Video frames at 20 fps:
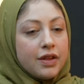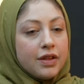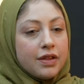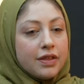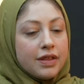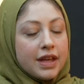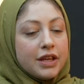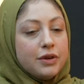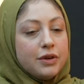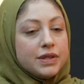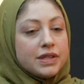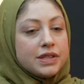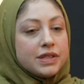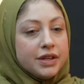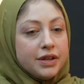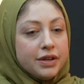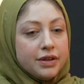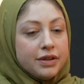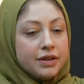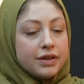that you
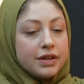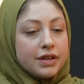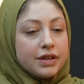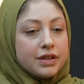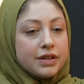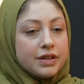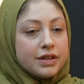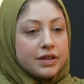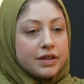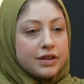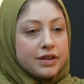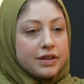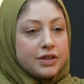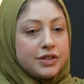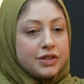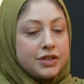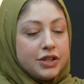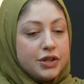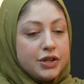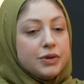still
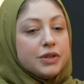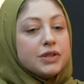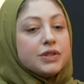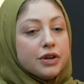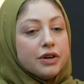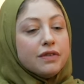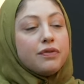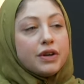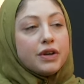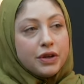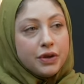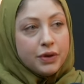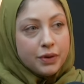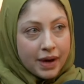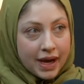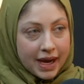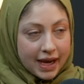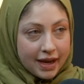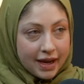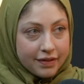you deserve what you
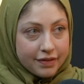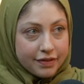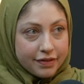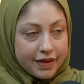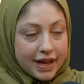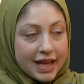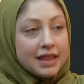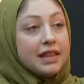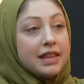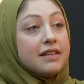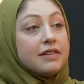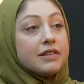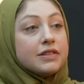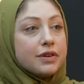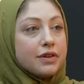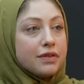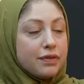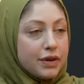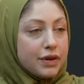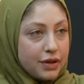have and they
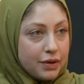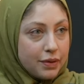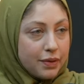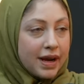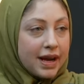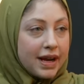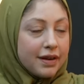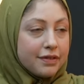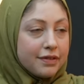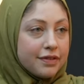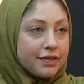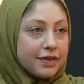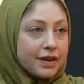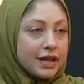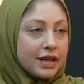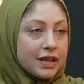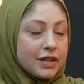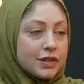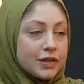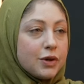deserve what you have.
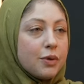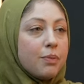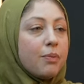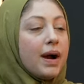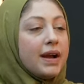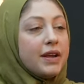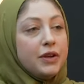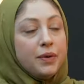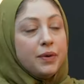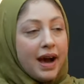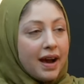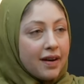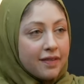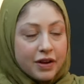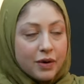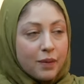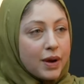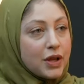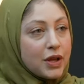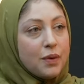So by you having
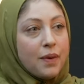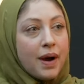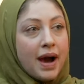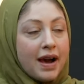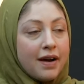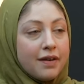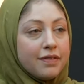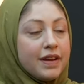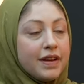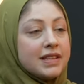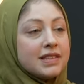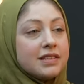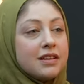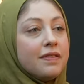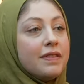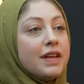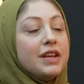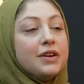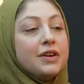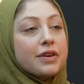what you have, it's not
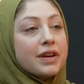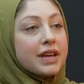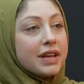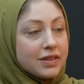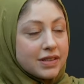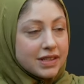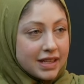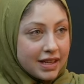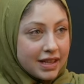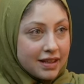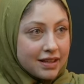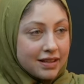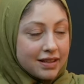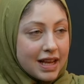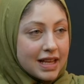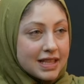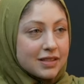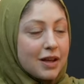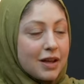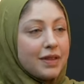that you're guilty.
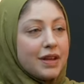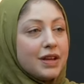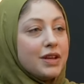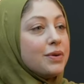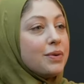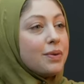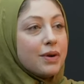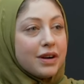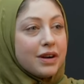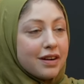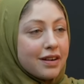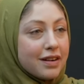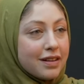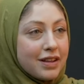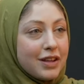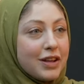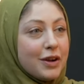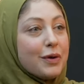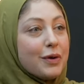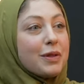It's not that you're
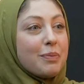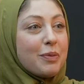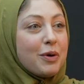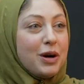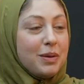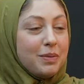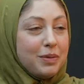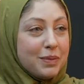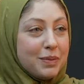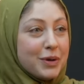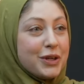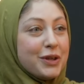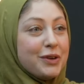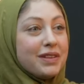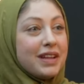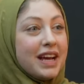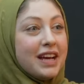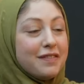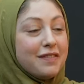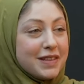you're the problem or your
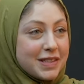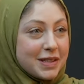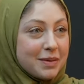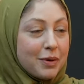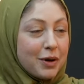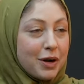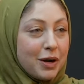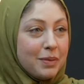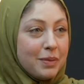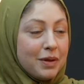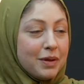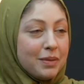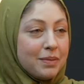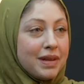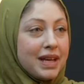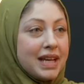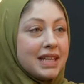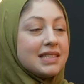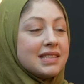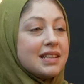life is the problem.
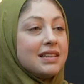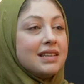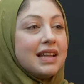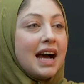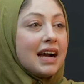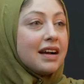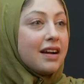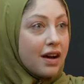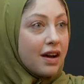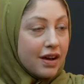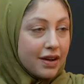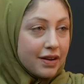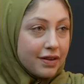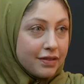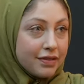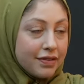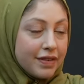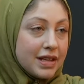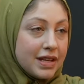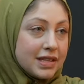Mm. It's the lack
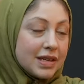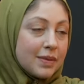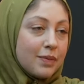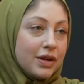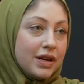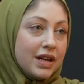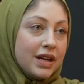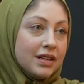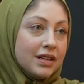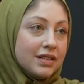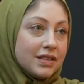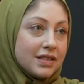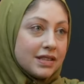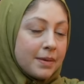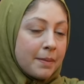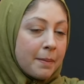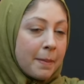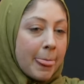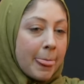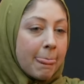of in someone else.
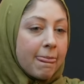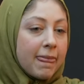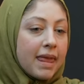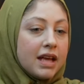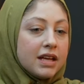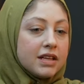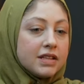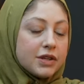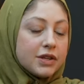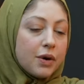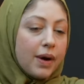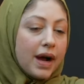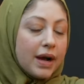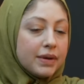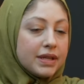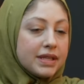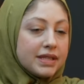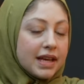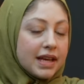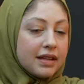So I
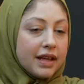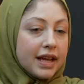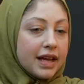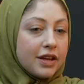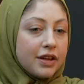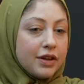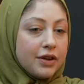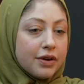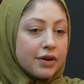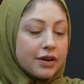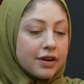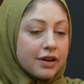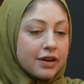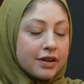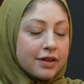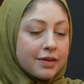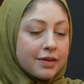would say like your